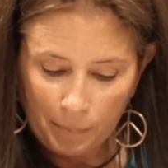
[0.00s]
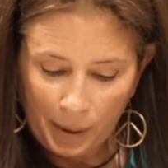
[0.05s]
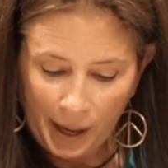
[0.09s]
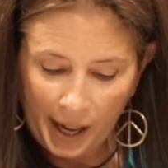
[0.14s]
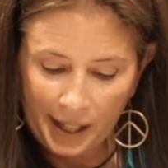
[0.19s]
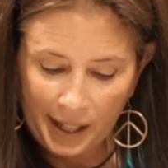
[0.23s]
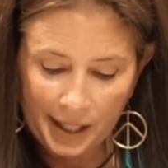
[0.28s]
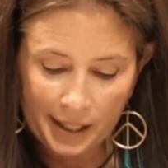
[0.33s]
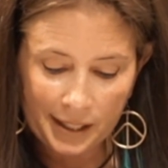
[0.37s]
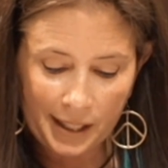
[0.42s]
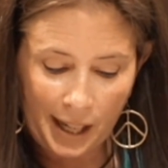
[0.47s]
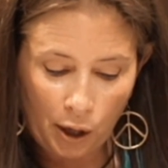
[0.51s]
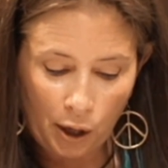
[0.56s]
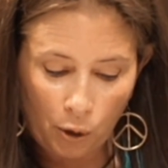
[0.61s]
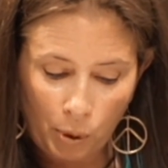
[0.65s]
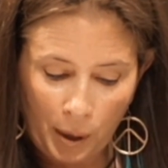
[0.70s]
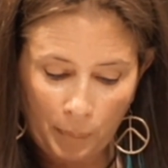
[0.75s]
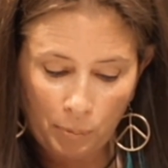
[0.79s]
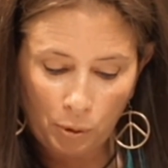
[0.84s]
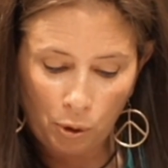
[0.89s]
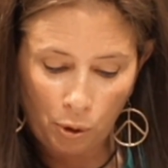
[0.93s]
Panicked, I
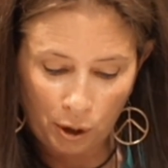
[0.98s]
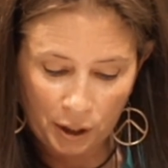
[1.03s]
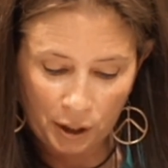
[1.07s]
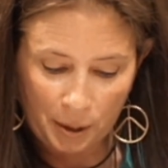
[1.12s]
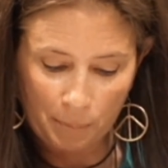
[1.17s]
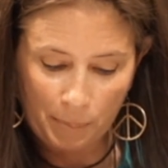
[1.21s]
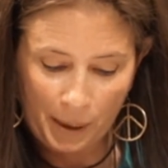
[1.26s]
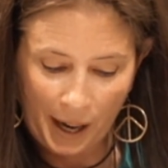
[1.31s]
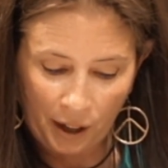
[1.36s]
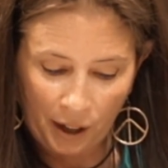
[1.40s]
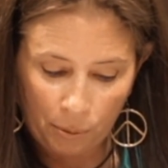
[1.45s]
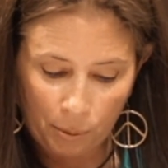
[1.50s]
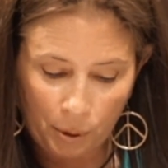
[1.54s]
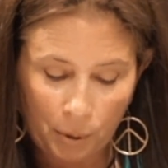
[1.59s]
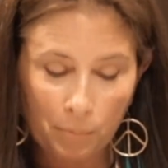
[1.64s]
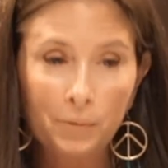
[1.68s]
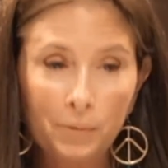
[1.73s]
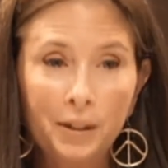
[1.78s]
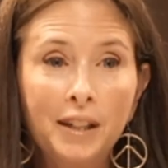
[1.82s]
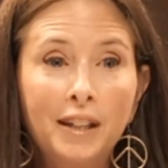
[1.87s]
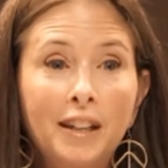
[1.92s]
crept towards the
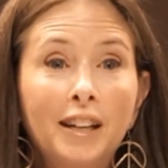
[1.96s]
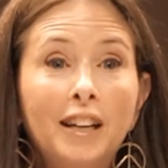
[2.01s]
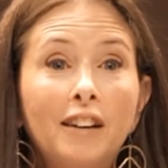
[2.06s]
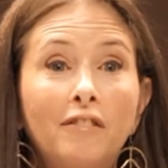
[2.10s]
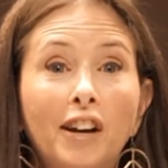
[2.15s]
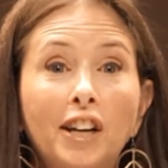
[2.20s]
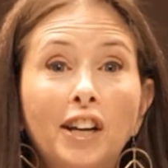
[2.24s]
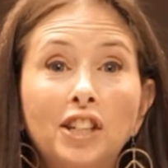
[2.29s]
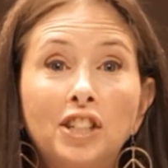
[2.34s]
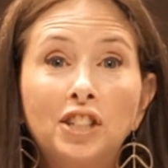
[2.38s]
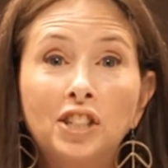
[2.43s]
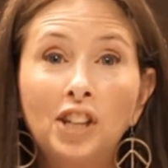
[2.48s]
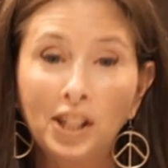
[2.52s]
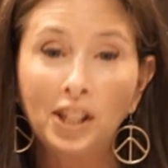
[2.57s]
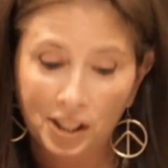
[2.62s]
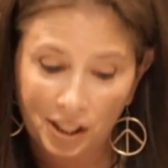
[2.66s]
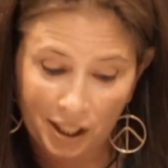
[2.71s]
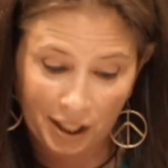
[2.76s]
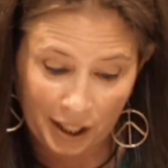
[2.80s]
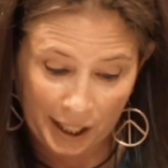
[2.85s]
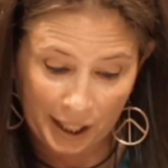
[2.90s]
bathroom. If I could
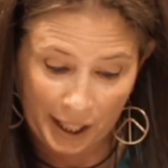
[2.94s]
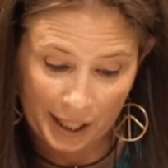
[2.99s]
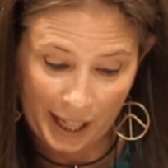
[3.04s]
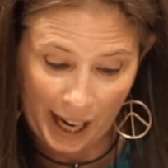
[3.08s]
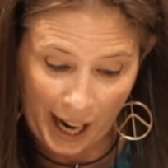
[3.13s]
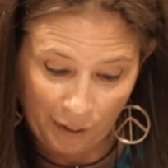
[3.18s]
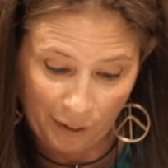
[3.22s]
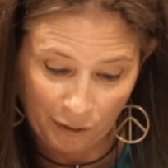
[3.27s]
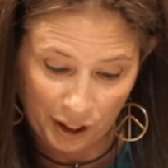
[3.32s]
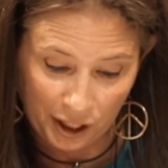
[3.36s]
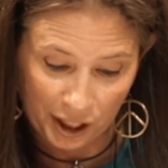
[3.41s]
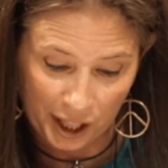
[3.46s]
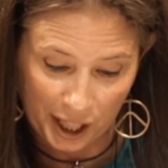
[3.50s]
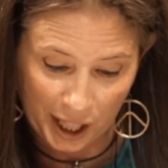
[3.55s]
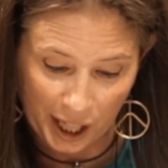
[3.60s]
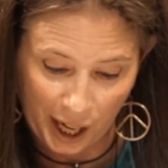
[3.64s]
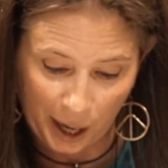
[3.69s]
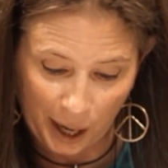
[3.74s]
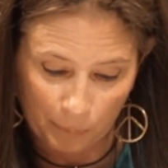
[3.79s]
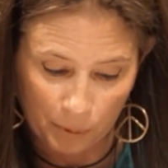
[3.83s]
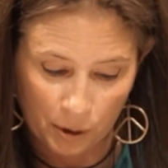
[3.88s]
just clean
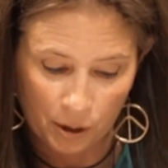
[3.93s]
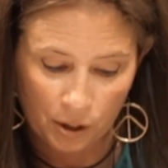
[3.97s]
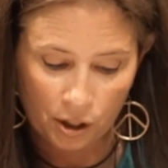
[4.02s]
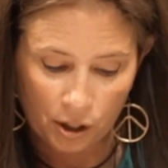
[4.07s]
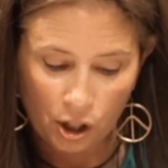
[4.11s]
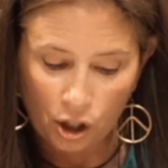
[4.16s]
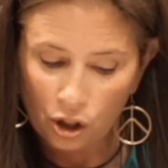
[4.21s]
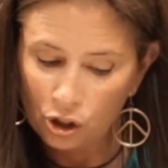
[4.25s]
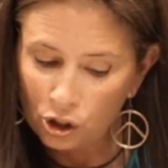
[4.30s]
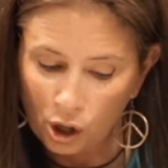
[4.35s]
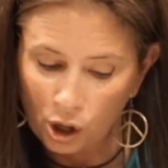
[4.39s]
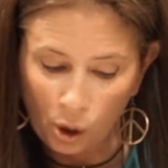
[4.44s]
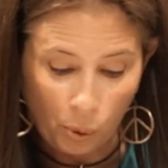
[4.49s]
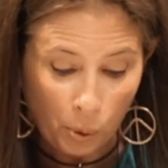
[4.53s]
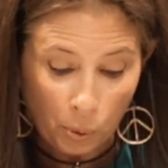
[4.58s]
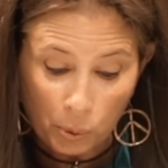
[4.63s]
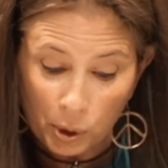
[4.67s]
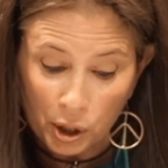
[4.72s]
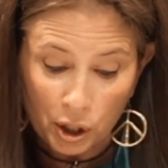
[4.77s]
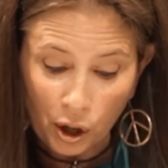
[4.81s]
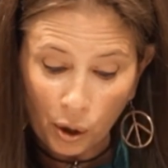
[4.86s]
everything up, no
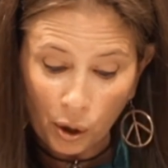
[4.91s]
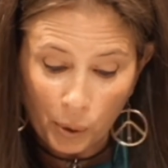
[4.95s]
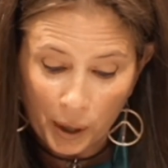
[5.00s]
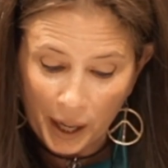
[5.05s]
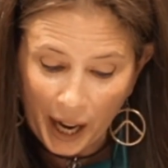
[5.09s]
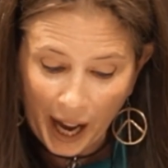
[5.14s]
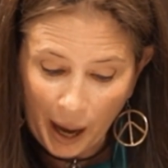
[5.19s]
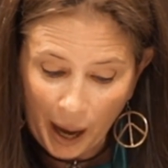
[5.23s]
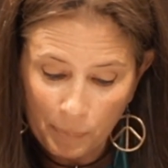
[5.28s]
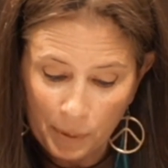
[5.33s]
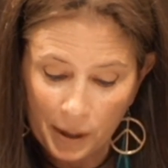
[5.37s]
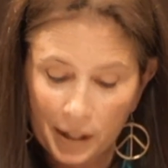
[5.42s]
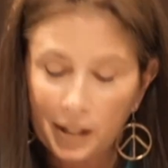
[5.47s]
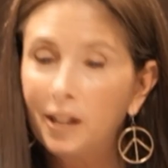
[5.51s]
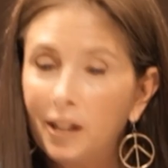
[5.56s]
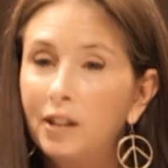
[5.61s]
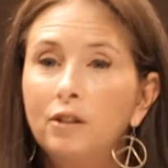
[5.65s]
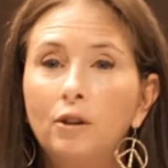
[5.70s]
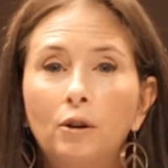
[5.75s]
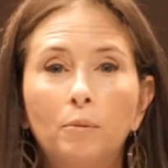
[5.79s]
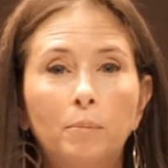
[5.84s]
one would know what happened,
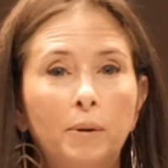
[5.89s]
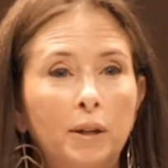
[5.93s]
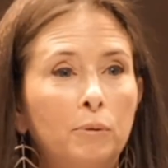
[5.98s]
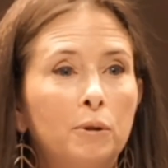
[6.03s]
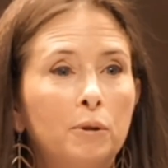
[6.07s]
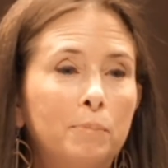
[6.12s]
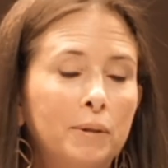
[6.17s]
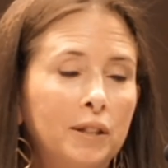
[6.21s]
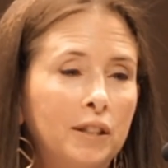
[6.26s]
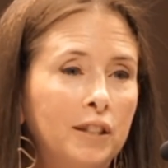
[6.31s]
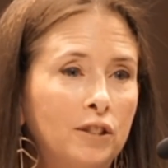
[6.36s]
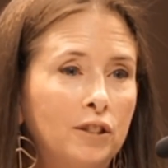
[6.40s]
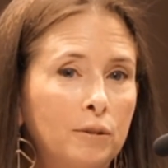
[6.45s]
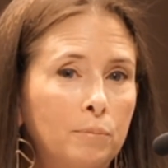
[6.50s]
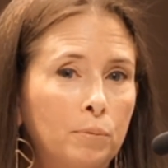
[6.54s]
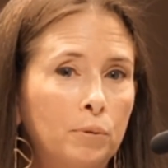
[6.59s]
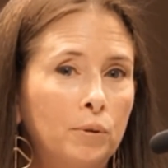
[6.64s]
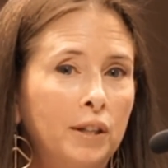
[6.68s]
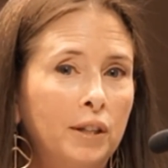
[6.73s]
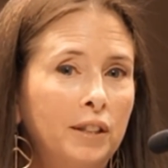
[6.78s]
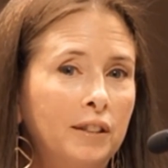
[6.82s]
and nobody would be
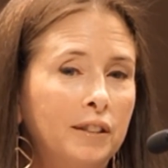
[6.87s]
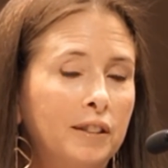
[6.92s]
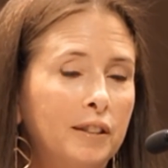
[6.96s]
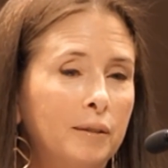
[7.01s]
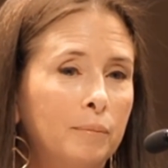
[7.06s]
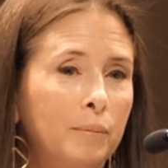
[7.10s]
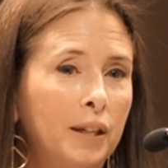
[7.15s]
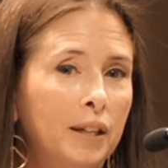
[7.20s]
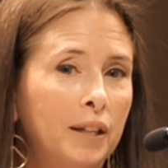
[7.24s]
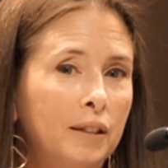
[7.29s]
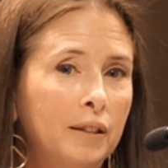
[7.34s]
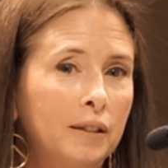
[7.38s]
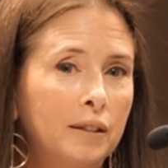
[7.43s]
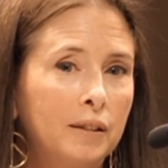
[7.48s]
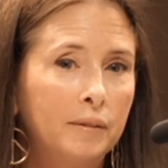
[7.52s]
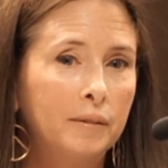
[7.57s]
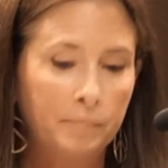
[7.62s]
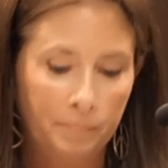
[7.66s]
disappointed in me.